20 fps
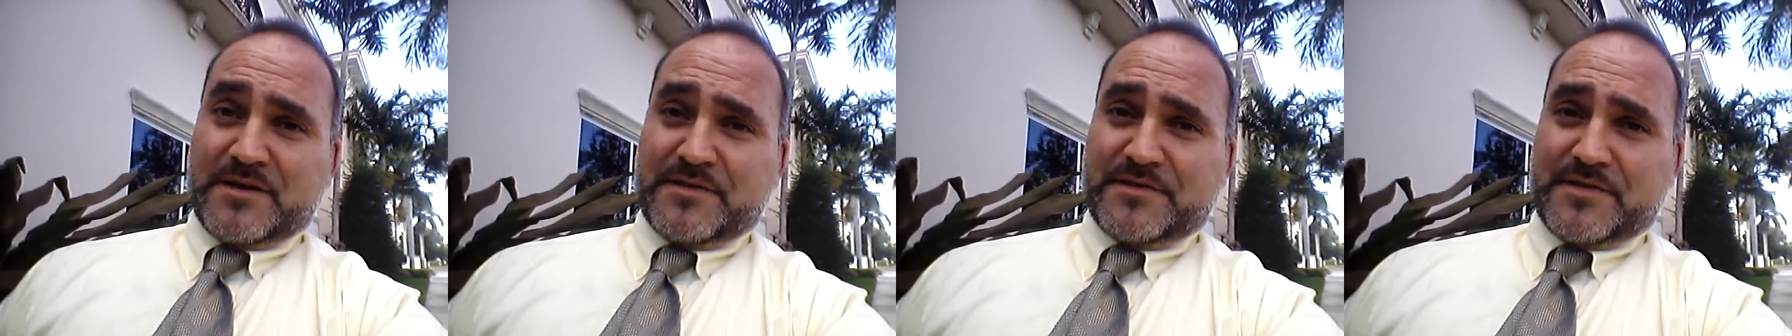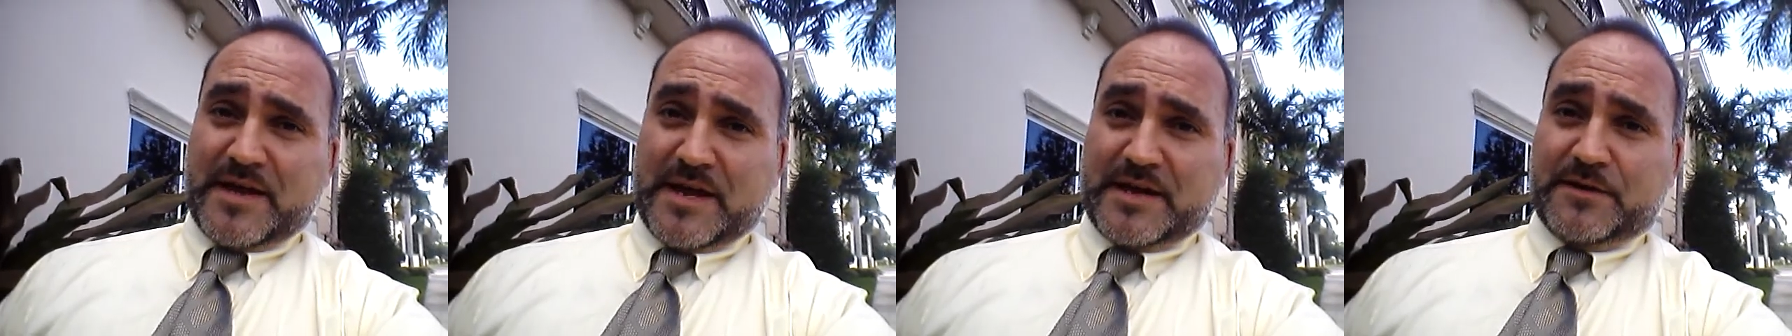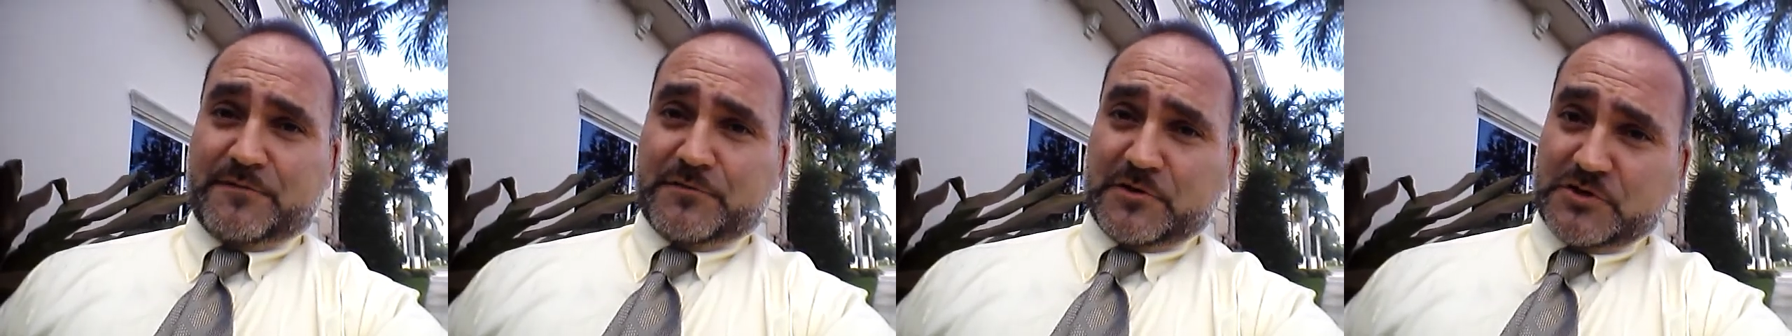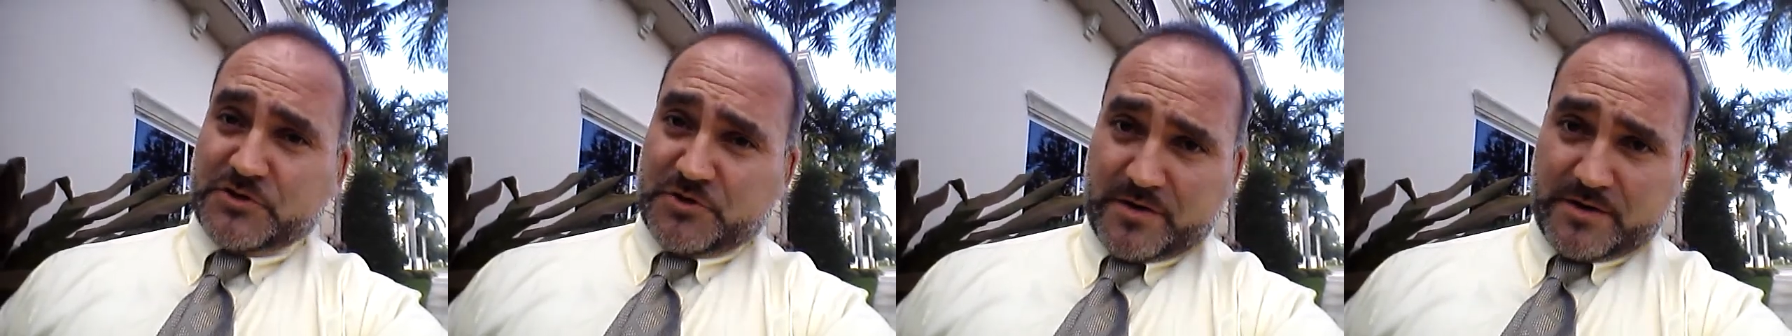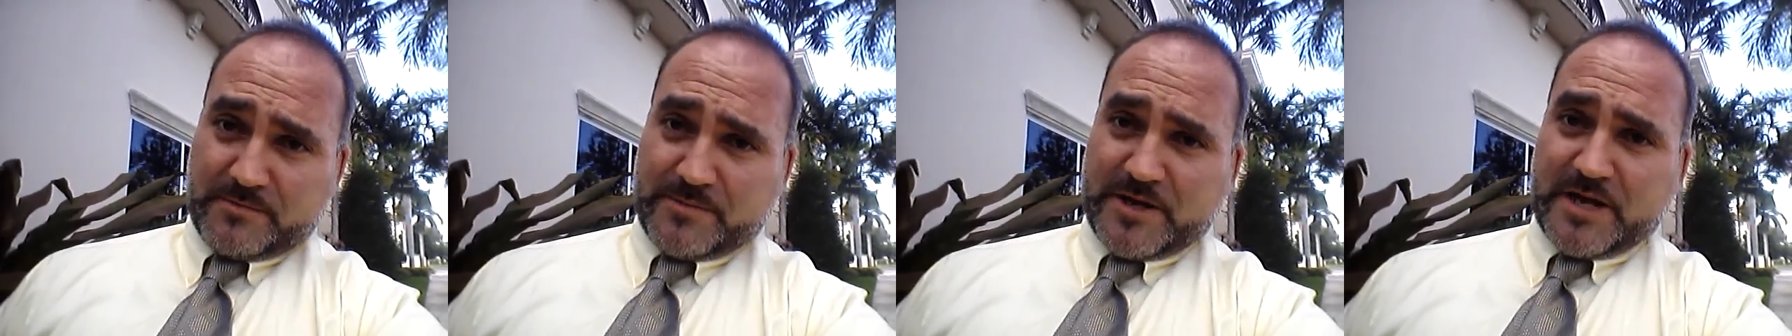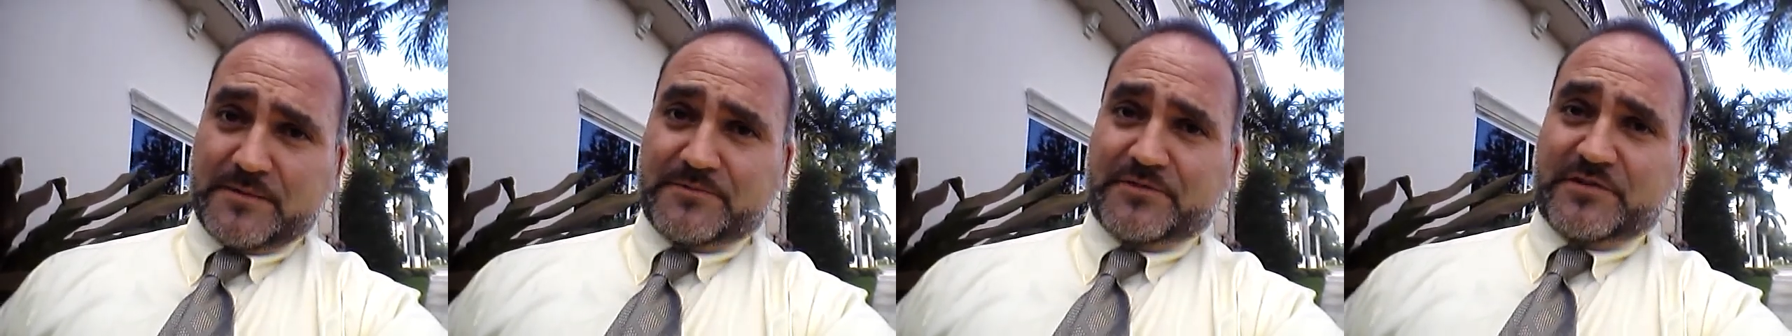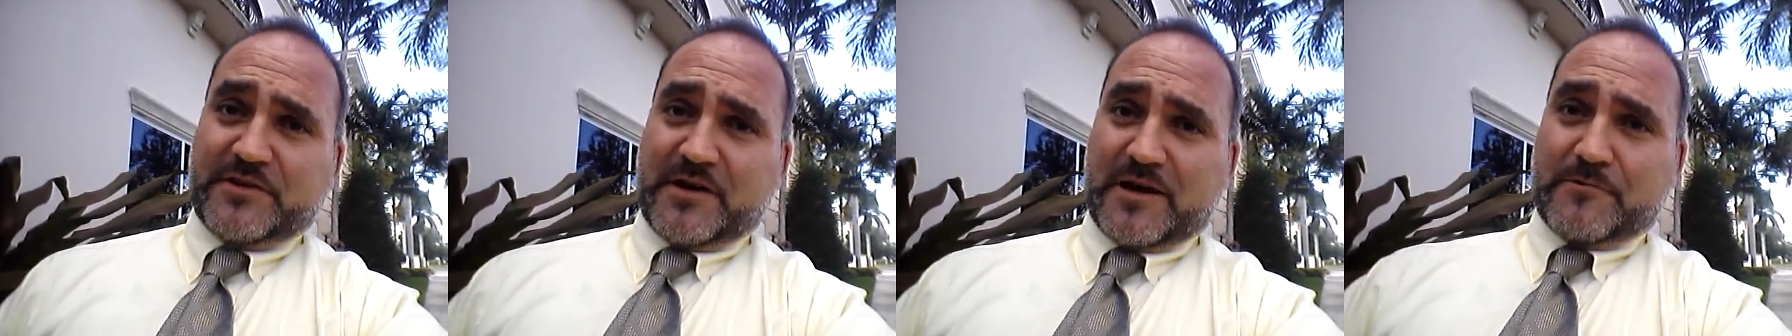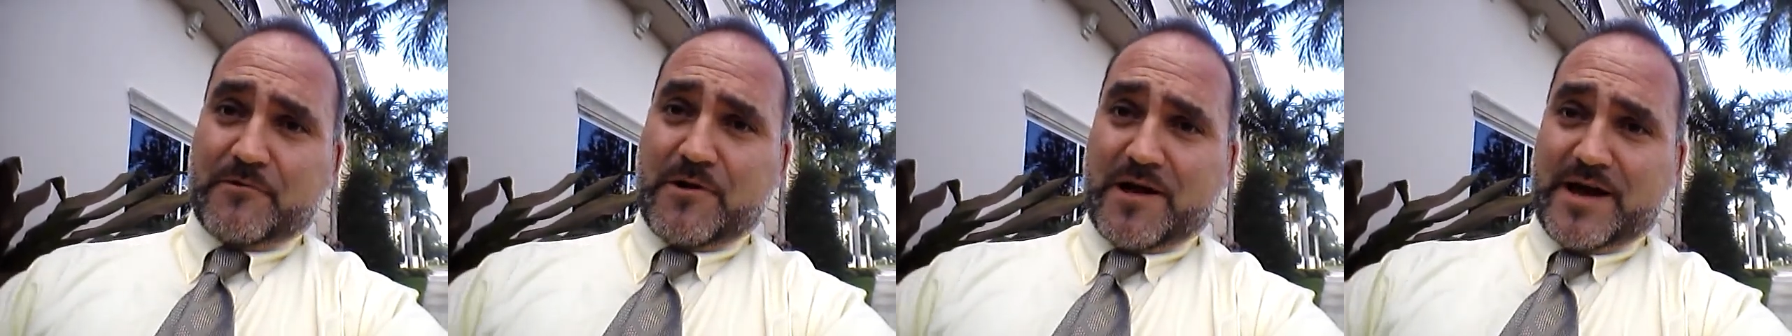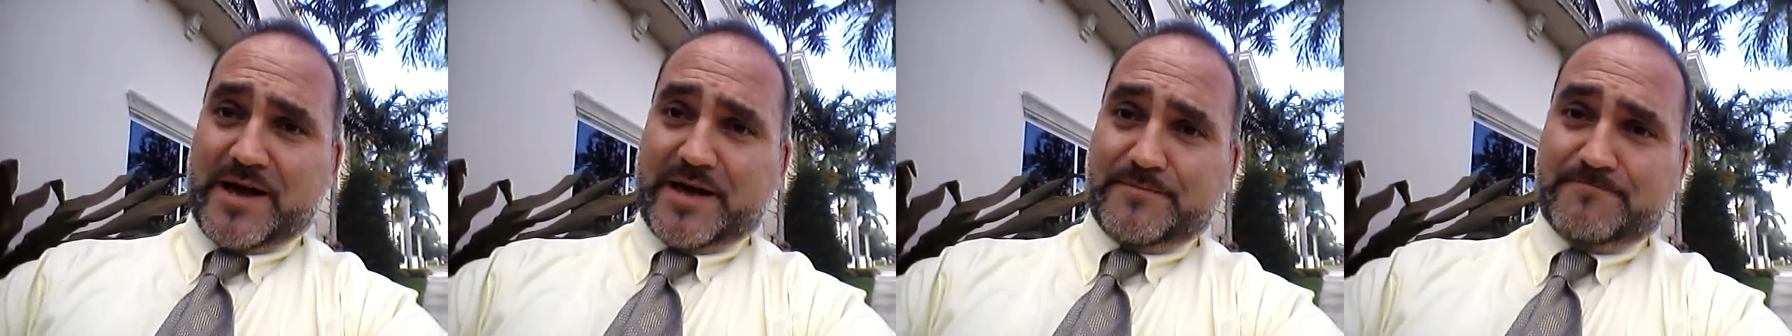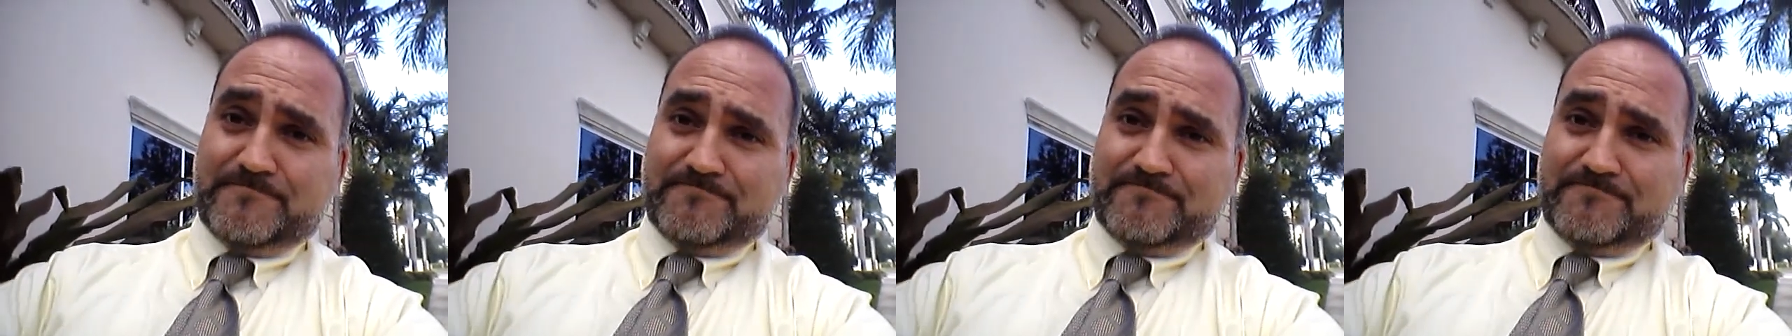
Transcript: Thank you for joining me. I'm Scott Ryan.